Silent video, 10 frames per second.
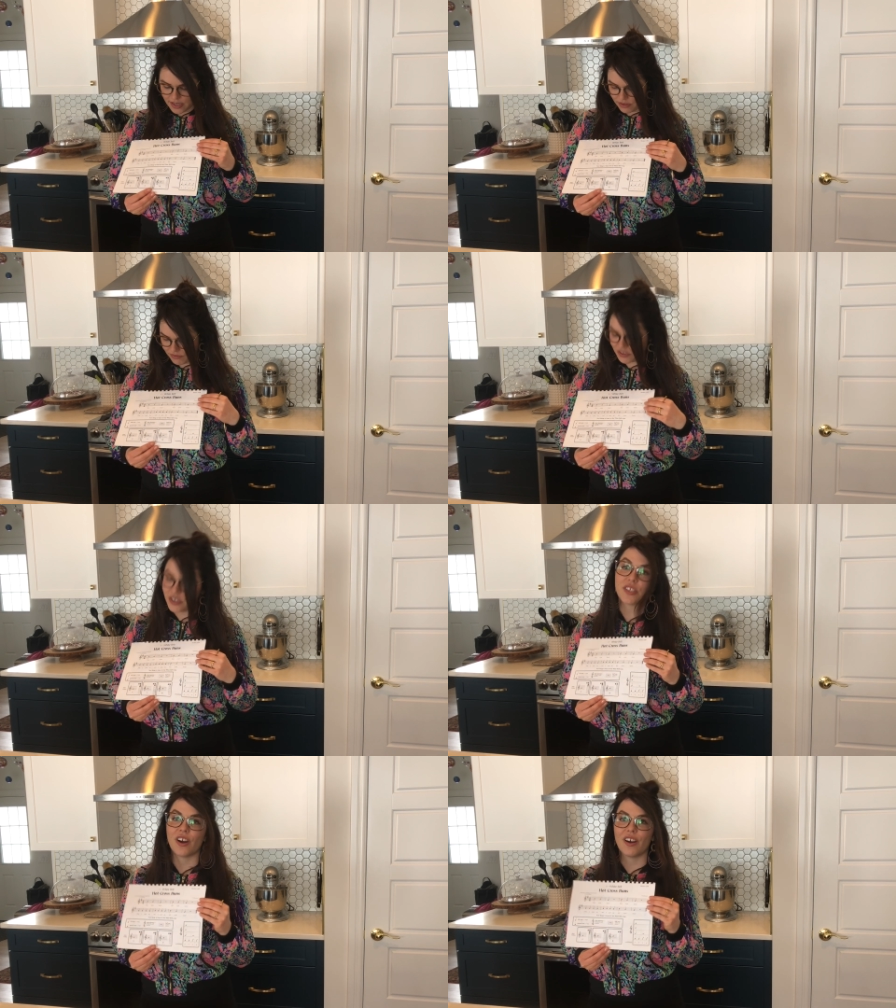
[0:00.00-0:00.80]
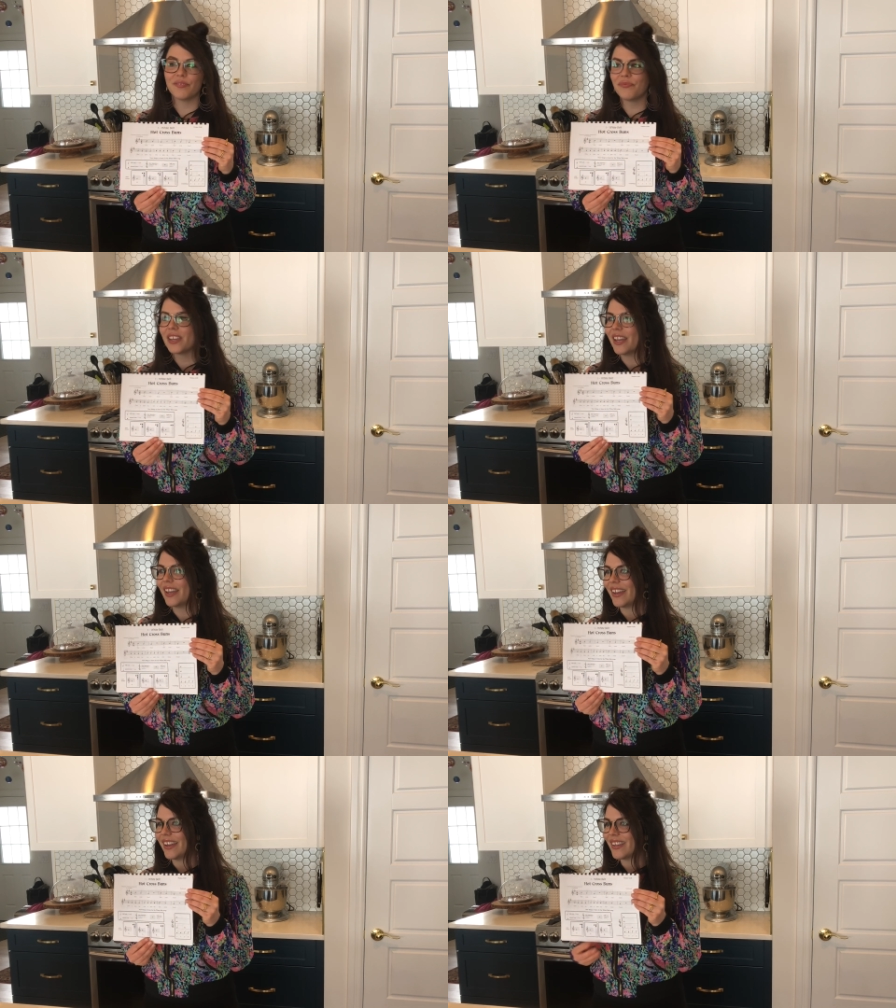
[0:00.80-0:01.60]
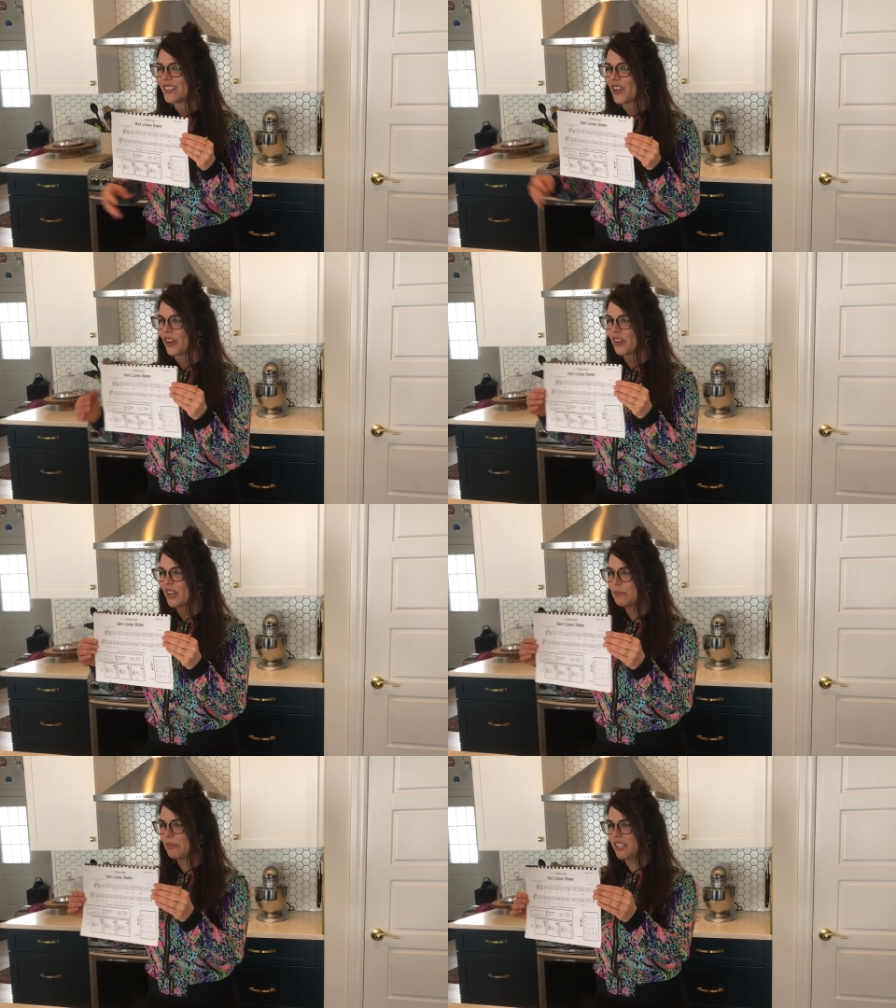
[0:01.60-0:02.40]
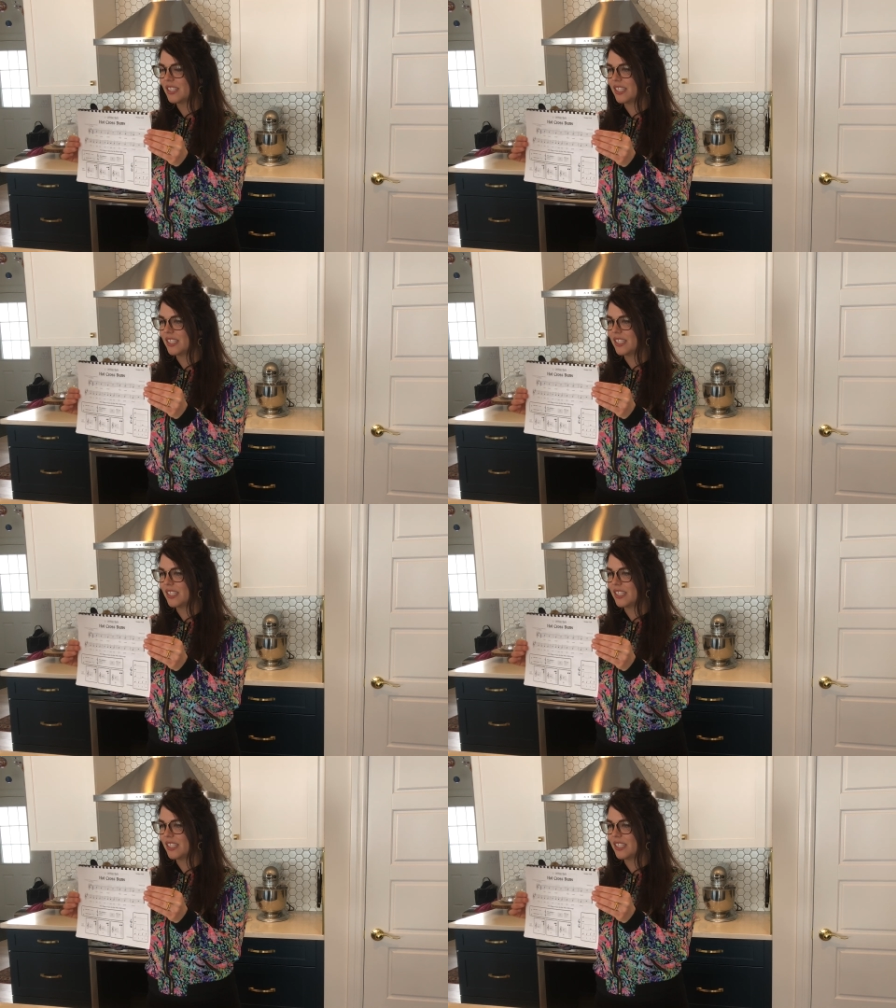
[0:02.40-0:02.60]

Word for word: Now, the first song is Hot Cross Buns